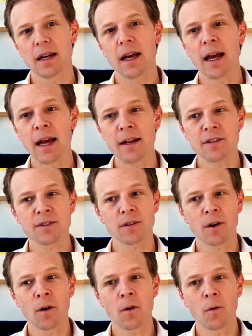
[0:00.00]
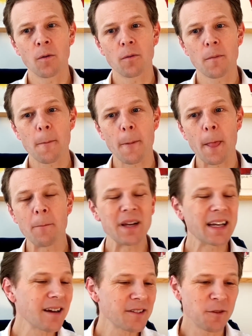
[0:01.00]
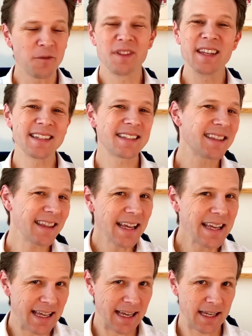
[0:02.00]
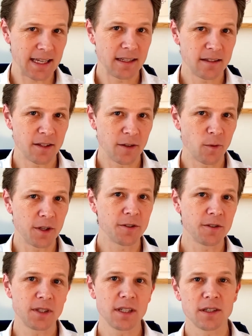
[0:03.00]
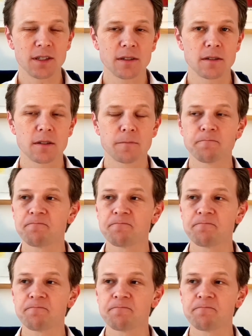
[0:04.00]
And so because of this thinking that Richard teaches,